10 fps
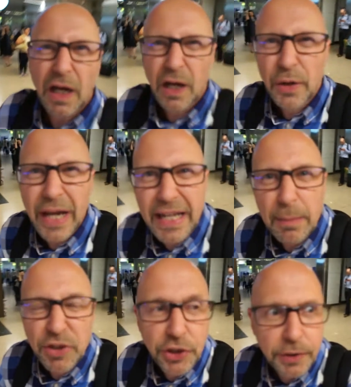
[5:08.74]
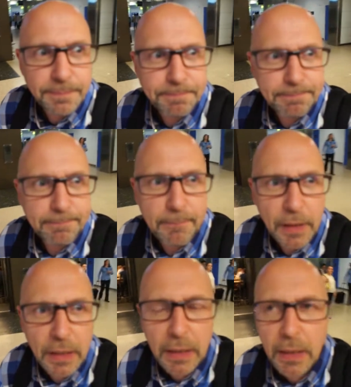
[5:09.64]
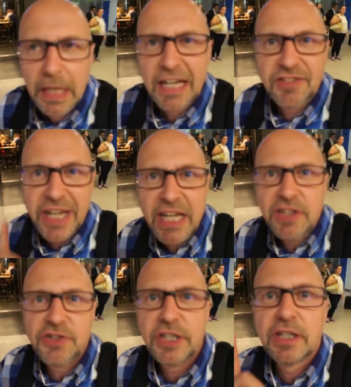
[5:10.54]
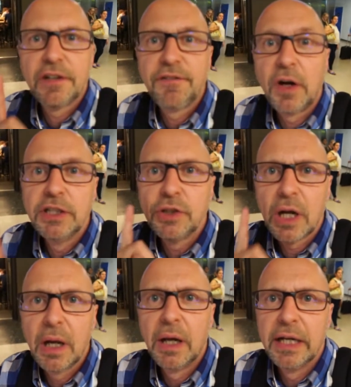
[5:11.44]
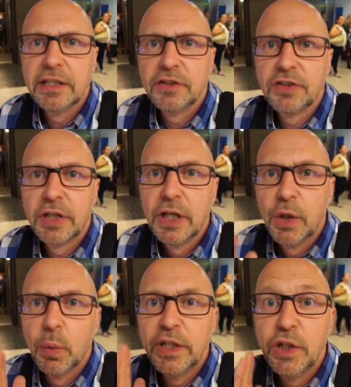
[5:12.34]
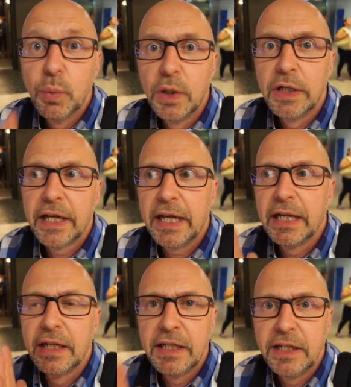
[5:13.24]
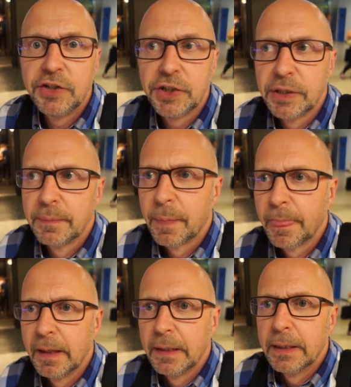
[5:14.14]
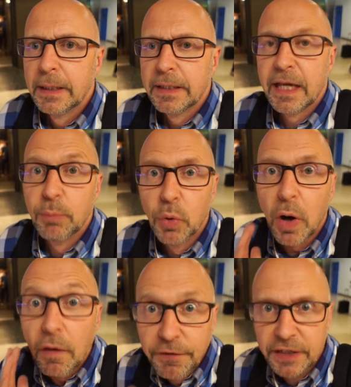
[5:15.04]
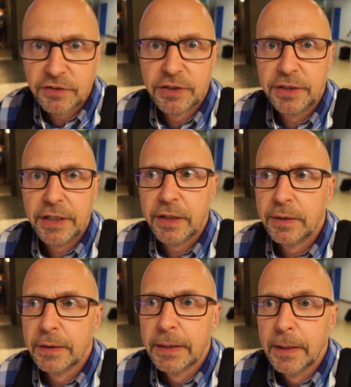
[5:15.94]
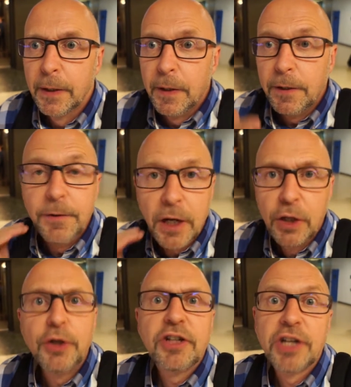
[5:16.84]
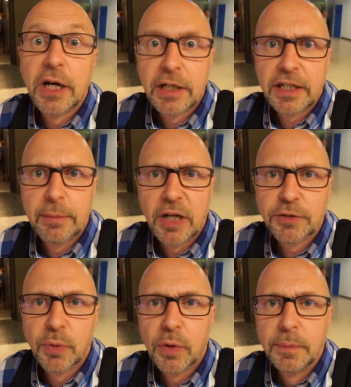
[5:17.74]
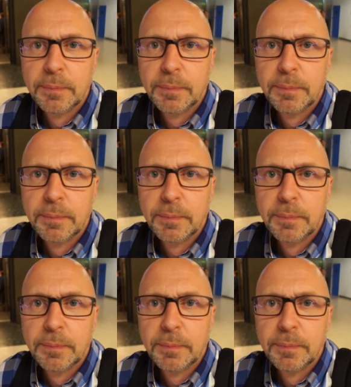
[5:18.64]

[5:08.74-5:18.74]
Okay, number 2. It's easier to find your clients when you work in a niche. They're more obvious to you. You know who you're targeting much more.